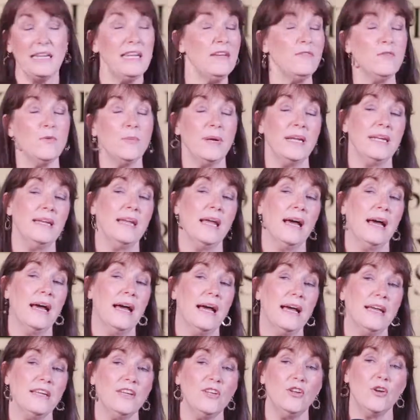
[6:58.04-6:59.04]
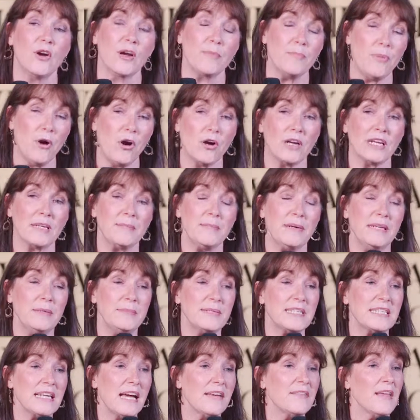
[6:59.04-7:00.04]
even when you know, our pocket money
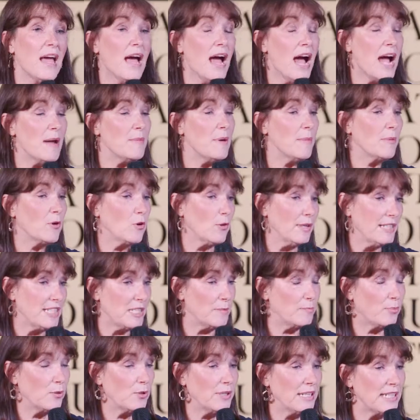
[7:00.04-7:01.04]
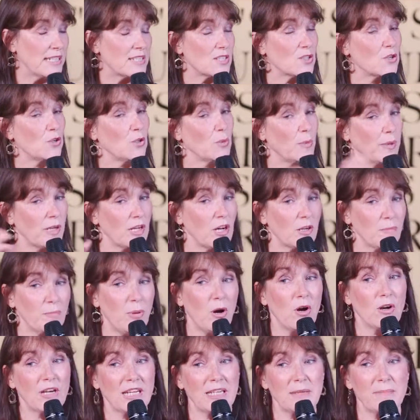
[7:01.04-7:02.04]
was tight. I remember going to boarding school and we got
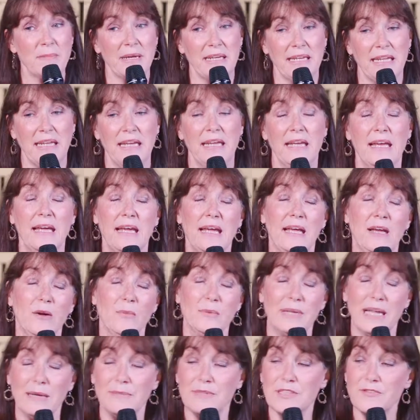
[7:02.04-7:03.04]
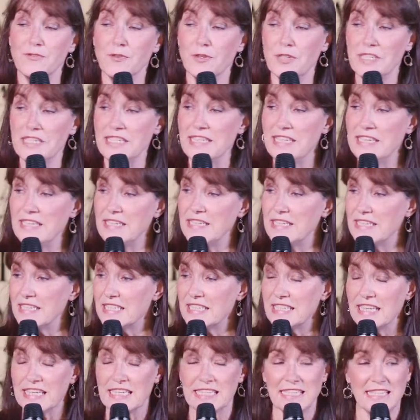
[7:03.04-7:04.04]
pocket money. When I was 14 to
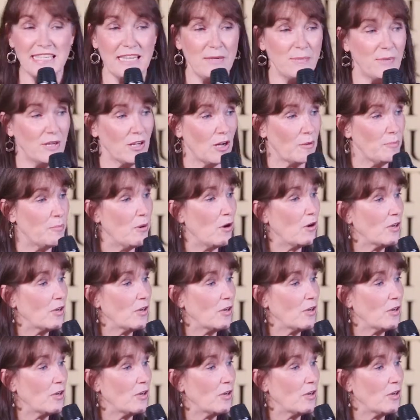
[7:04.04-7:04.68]
16, we got